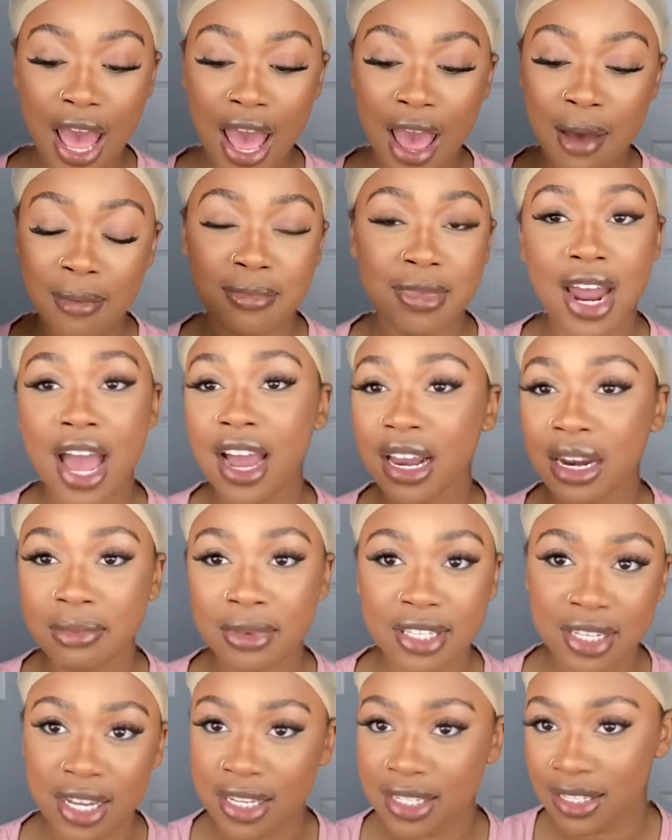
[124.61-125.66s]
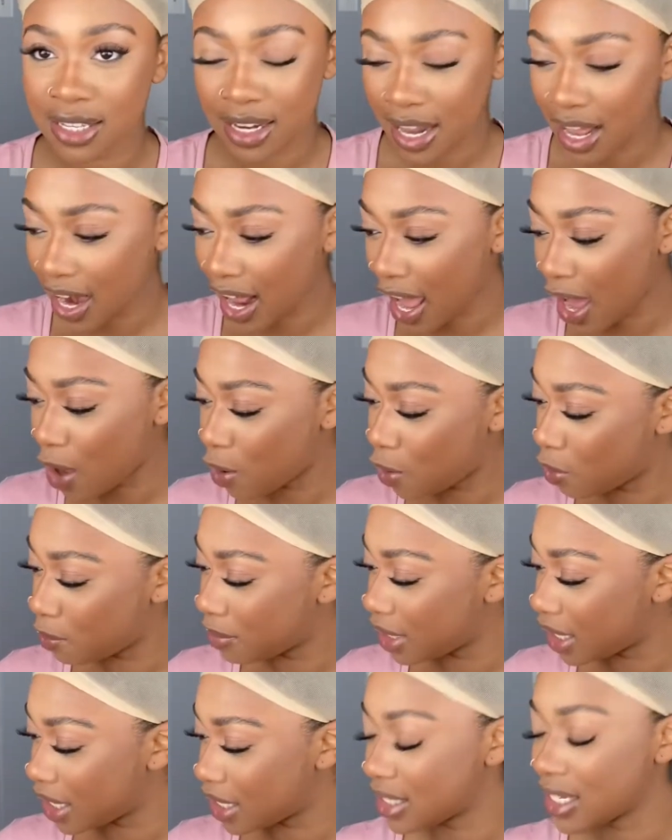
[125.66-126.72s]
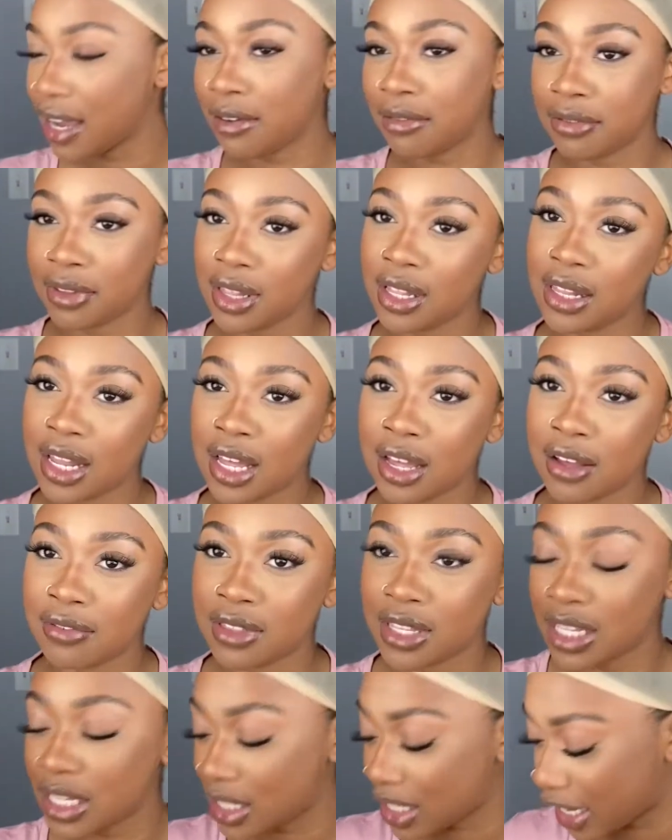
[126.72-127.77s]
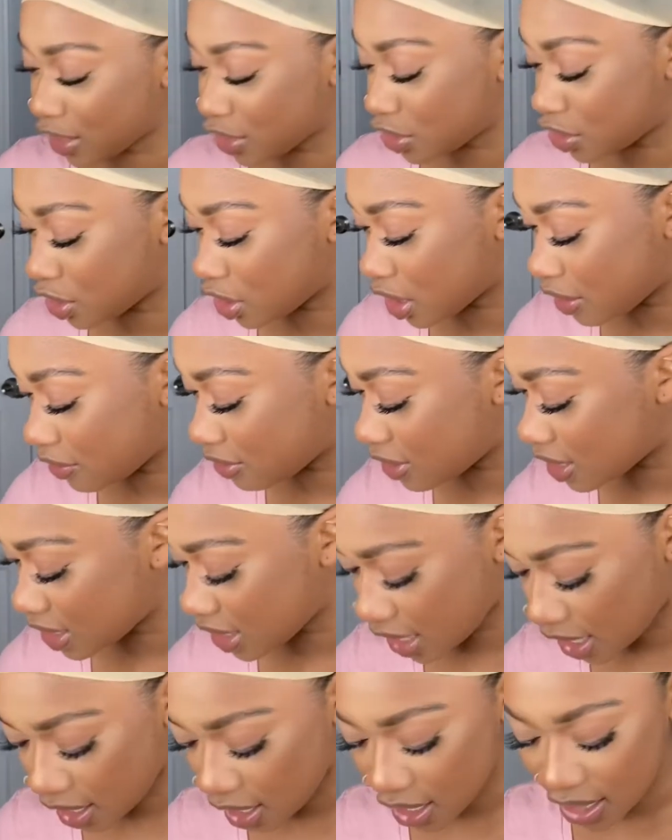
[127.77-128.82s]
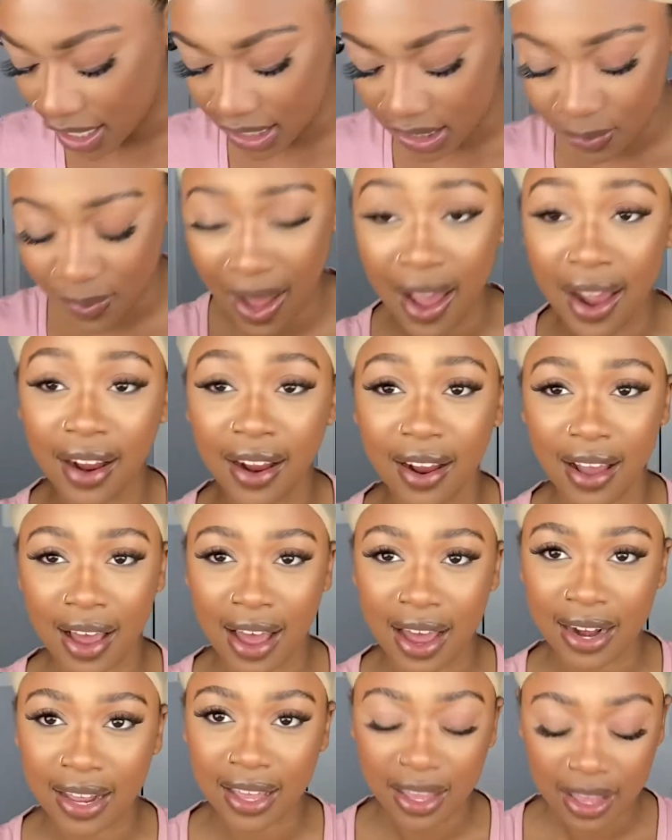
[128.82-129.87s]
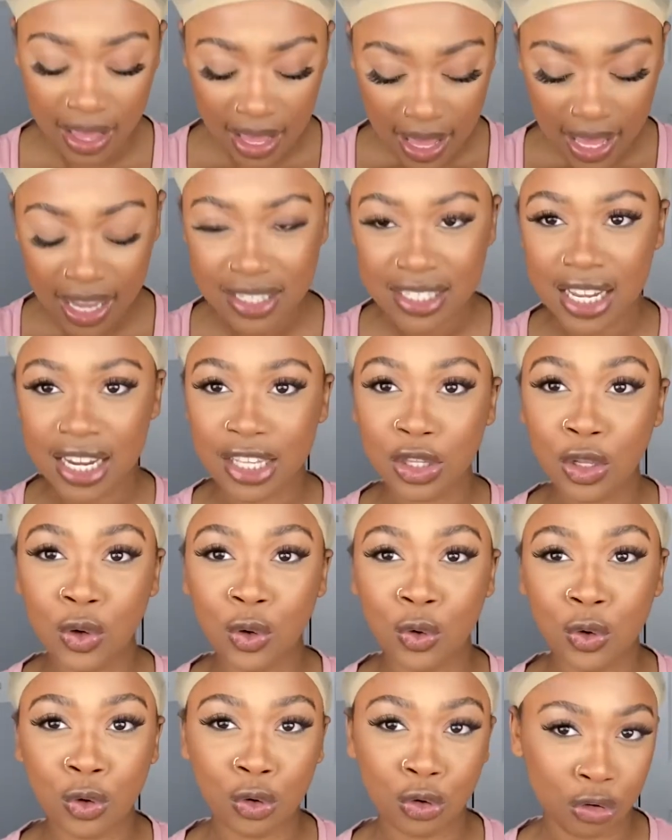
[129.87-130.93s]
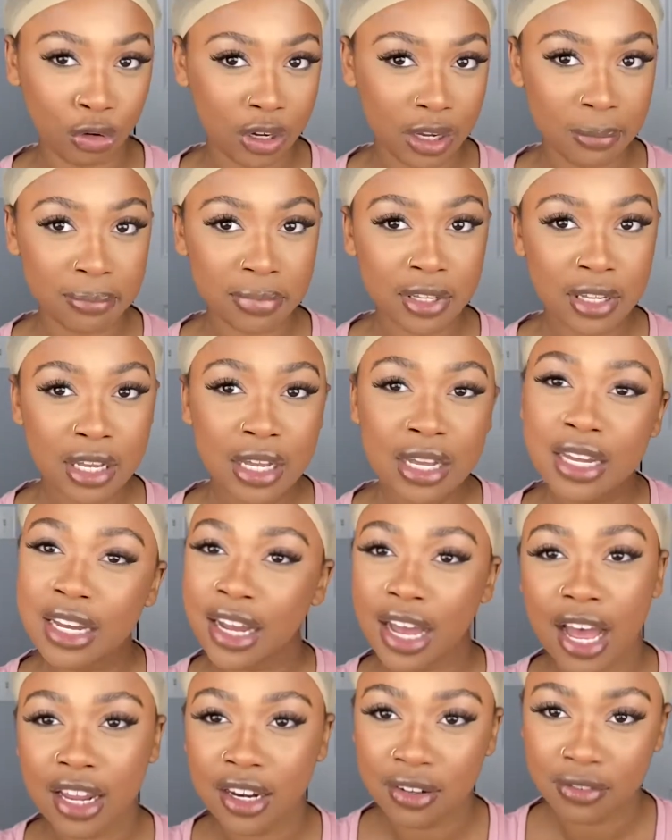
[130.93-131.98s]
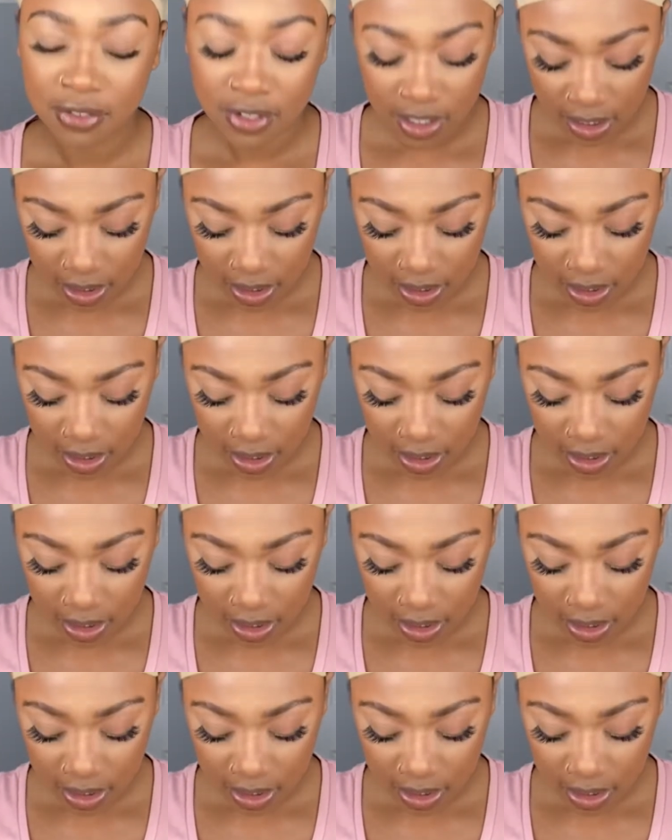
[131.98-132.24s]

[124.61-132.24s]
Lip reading: I'm not gonna be testing that out because I really love the texture of this hair, and that's why I got it, because I like the whole crimp kind of look.